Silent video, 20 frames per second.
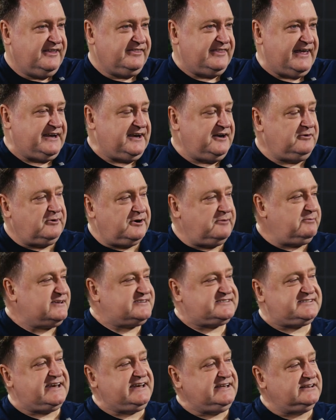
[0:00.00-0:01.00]
they didn't want to be
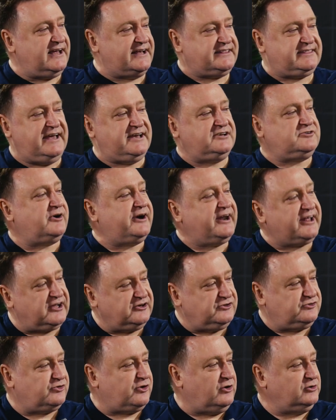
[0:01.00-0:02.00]
seen like they're trying to
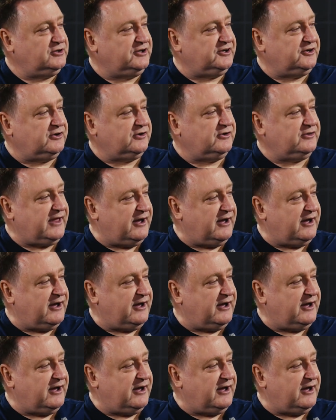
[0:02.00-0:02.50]
control it all.